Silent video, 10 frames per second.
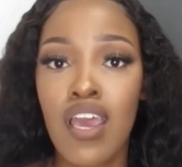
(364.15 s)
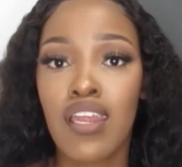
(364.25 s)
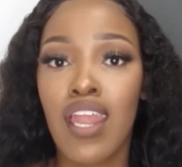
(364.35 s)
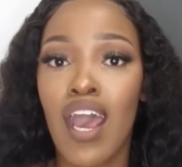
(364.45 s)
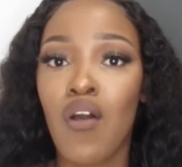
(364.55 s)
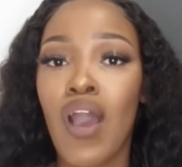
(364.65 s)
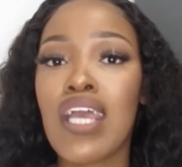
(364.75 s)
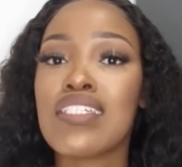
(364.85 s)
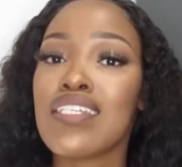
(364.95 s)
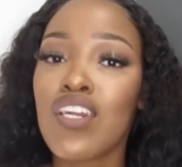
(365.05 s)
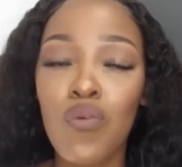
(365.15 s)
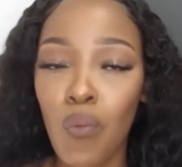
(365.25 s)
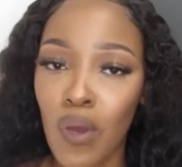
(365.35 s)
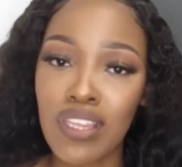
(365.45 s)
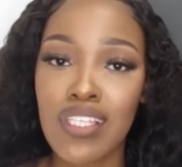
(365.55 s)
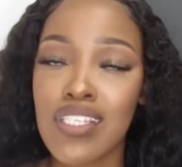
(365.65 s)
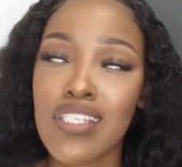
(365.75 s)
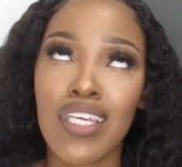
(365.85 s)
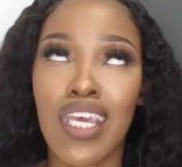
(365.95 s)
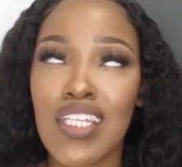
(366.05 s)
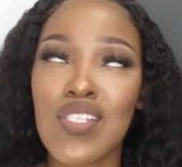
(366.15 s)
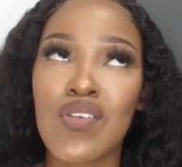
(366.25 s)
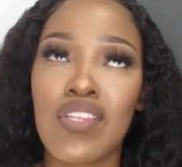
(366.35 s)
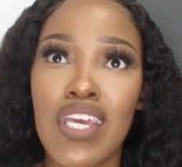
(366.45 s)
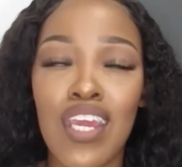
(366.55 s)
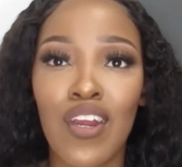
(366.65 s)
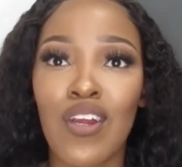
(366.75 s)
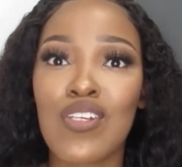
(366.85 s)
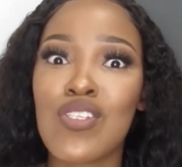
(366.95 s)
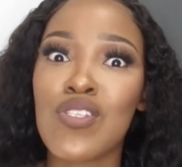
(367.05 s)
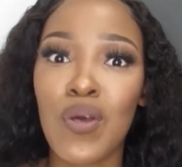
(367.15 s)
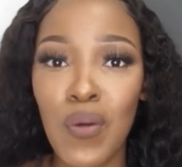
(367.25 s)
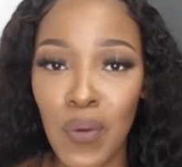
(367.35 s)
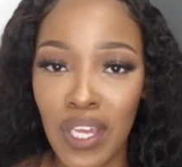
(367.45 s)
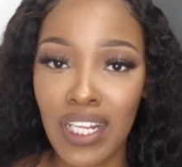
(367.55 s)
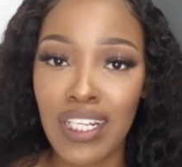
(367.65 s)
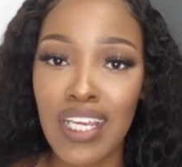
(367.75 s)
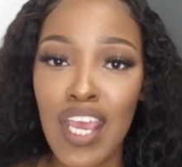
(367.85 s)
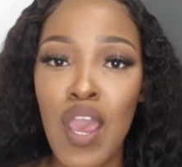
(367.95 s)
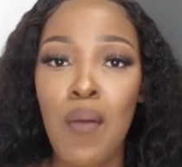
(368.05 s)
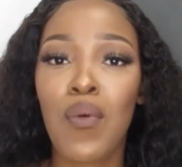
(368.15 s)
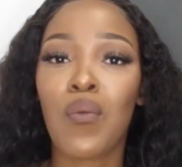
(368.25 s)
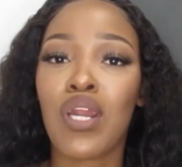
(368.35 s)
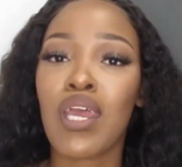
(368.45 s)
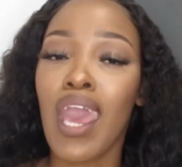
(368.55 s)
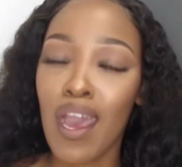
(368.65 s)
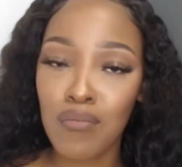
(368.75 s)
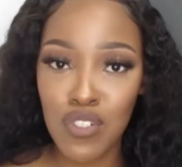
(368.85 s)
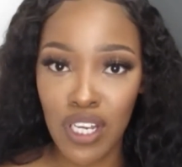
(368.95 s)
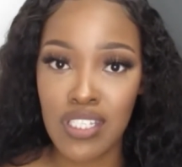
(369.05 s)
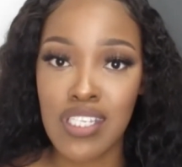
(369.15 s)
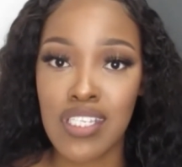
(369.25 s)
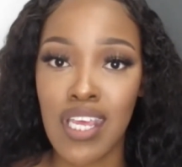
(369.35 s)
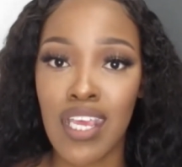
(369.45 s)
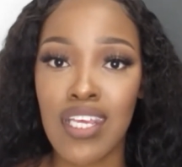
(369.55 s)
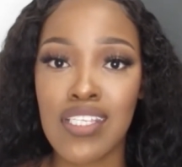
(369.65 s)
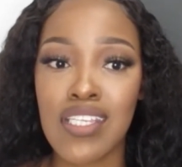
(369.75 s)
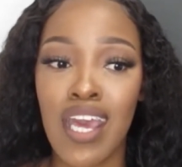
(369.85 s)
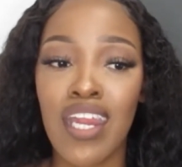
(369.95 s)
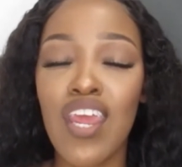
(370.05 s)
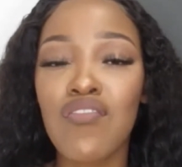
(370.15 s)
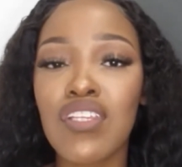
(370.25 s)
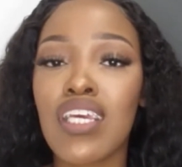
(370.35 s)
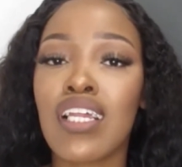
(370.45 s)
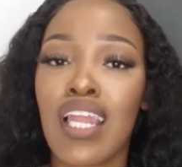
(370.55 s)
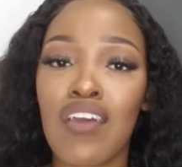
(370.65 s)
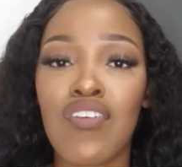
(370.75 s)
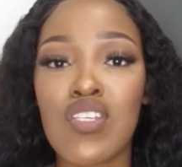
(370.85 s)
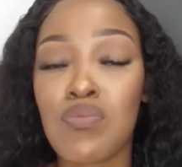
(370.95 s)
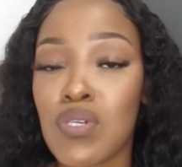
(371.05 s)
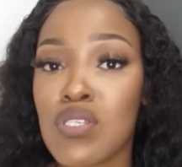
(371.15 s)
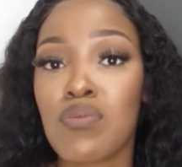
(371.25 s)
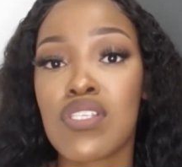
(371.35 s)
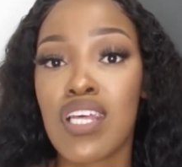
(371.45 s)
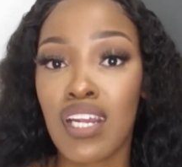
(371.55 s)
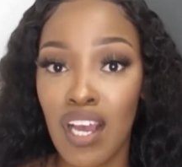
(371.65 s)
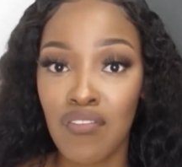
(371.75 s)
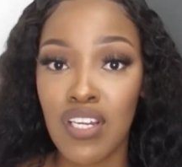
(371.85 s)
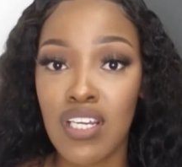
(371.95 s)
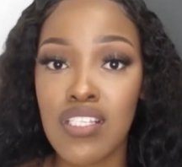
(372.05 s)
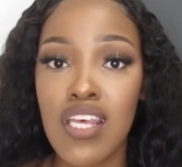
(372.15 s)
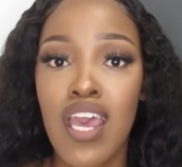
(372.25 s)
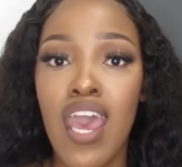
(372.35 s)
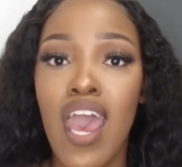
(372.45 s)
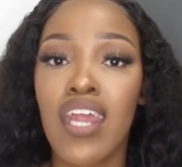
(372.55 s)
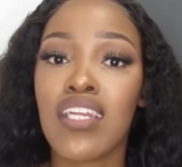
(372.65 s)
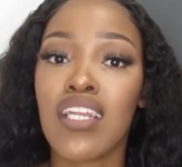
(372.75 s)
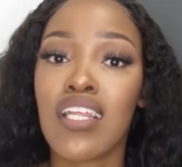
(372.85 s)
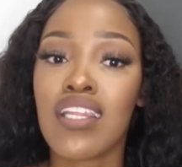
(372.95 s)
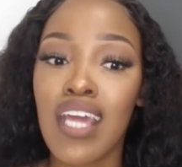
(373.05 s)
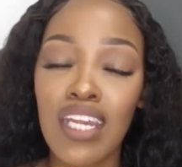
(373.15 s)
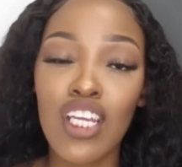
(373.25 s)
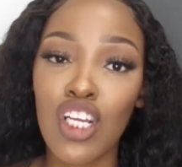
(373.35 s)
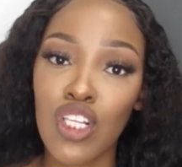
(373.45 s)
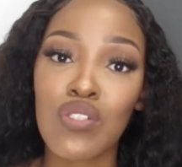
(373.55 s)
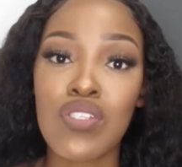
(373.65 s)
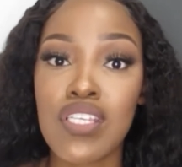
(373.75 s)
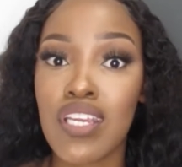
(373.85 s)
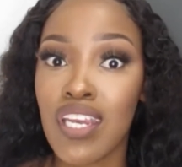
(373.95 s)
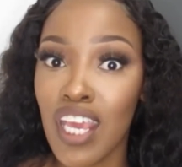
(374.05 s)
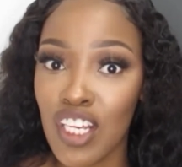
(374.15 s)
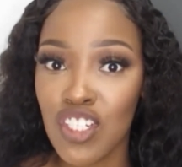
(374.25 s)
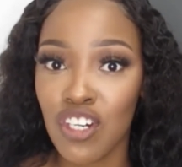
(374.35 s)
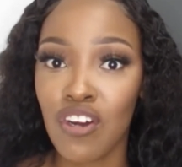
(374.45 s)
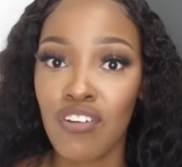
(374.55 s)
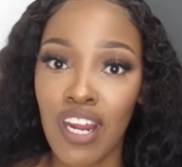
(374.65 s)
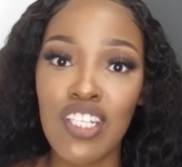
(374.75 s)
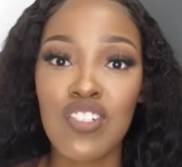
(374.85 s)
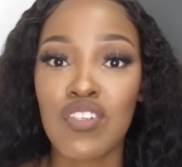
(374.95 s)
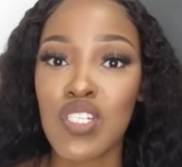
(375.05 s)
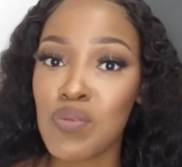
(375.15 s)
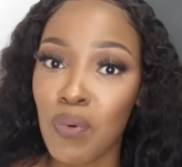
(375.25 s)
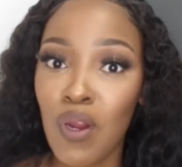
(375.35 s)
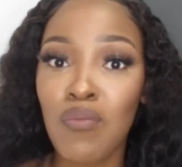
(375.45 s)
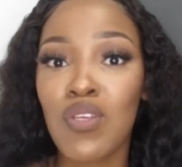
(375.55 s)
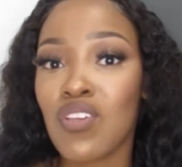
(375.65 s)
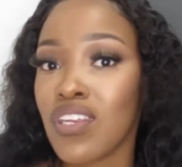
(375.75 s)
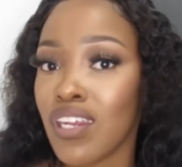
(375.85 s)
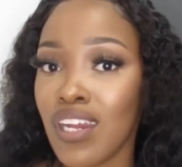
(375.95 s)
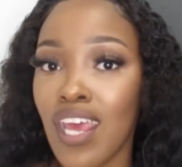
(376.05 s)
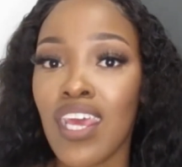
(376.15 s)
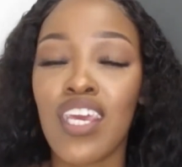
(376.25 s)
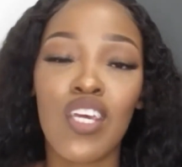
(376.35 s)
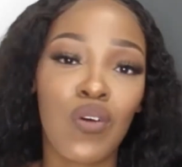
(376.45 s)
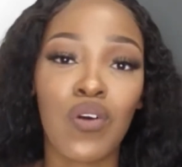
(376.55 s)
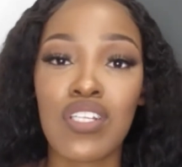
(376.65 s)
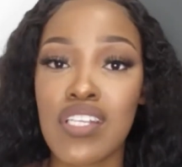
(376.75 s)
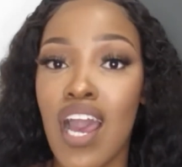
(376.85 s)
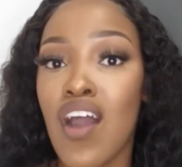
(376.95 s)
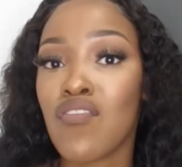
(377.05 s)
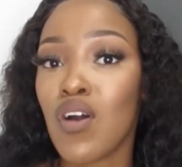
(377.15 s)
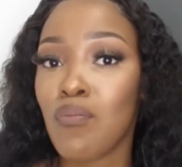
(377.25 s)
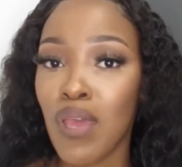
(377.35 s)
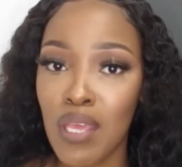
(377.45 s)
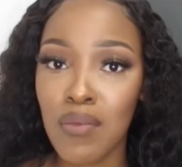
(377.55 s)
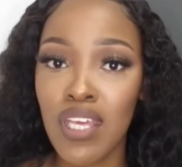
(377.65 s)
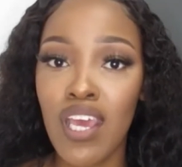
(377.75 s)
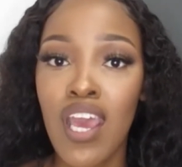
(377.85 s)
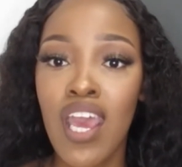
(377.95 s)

Now, I didn't want this to get to there so quickly, but what I am trying to say is that everything in life has principles that govern it, and that includes nature, right? You need sperm, you need an egg in order to have a baby.